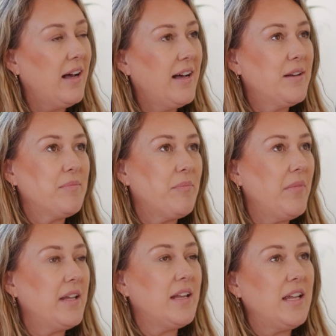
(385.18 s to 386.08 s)

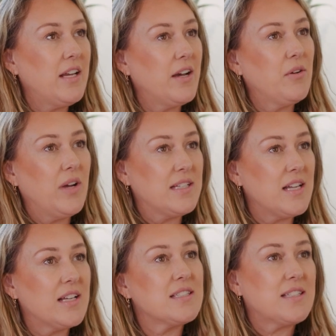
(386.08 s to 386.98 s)
And, it
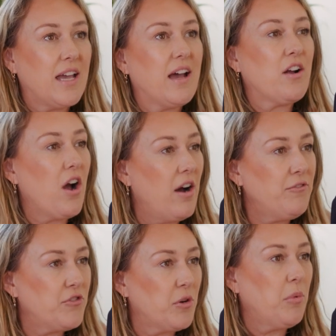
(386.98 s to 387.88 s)
does get
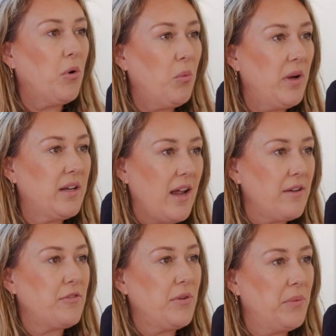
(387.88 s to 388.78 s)
uncomfortable when
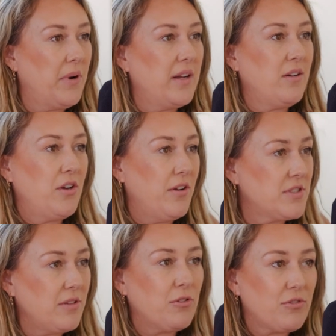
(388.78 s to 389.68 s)
everyone or you have
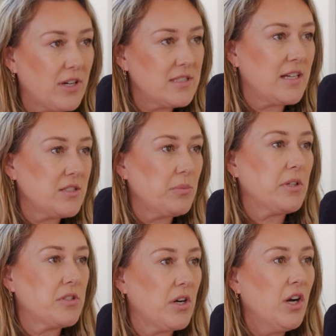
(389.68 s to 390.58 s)
several friends as a
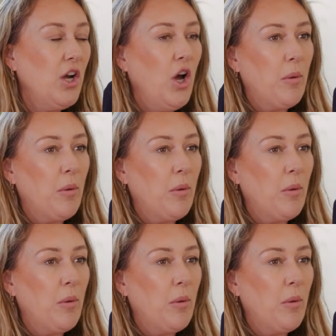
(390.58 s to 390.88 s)
realtor.